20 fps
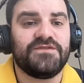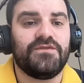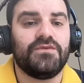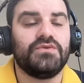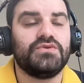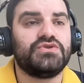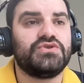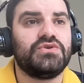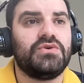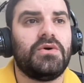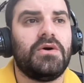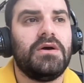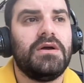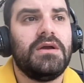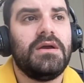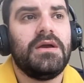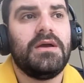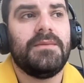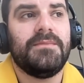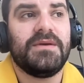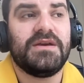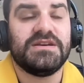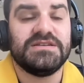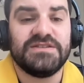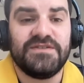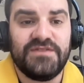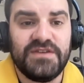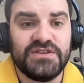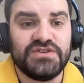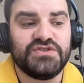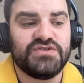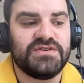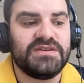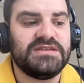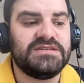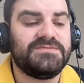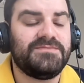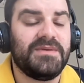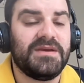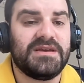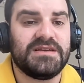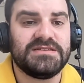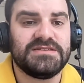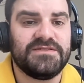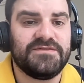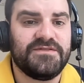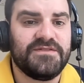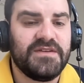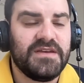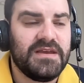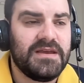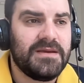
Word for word: fall short because of injuries, because of